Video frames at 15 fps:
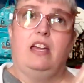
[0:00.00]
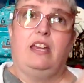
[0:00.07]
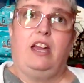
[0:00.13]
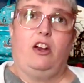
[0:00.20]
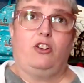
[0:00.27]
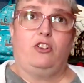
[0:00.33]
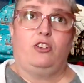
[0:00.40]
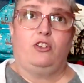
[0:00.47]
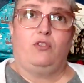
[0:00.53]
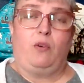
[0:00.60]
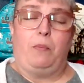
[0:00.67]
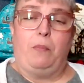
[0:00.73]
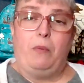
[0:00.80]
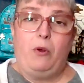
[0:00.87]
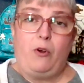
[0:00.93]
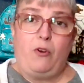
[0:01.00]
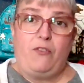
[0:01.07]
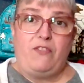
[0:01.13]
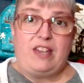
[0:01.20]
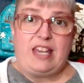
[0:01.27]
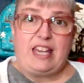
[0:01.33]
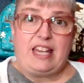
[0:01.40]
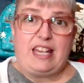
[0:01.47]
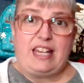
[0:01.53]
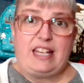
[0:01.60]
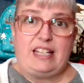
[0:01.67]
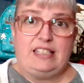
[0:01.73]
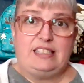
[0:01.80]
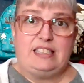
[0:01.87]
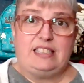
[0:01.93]
characters from
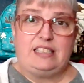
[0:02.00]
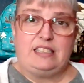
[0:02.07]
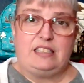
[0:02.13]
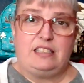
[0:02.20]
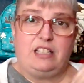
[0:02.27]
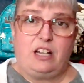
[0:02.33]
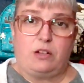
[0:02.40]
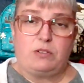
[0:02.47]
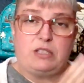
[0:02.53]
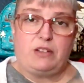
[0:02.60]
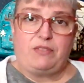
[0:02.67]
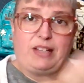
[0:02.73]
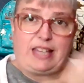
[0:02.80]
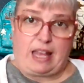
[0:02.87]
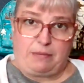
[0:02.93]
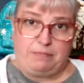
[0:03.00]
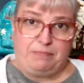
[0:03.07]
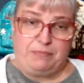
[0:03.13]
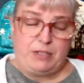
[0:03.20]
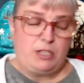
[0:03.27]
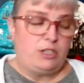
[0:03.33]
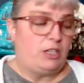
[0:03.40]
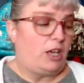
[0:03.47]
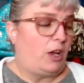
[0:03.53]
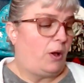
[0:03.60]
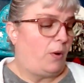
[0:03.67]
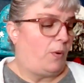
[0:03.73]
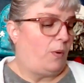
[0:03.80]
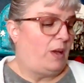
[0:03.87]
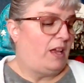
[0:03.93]
movies and, you know, stuff like that.
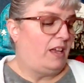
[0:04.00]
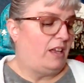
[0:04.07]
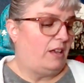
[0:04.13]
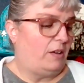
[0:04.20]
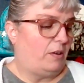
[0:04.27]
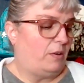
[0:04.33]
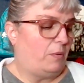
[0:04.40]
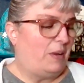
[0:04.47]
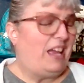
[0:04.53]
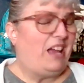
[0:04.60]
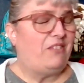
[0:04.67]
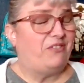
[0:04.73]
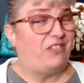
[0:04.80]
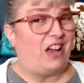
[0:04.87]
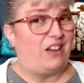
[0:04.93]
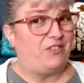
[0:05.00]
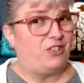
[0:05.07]
So we have 5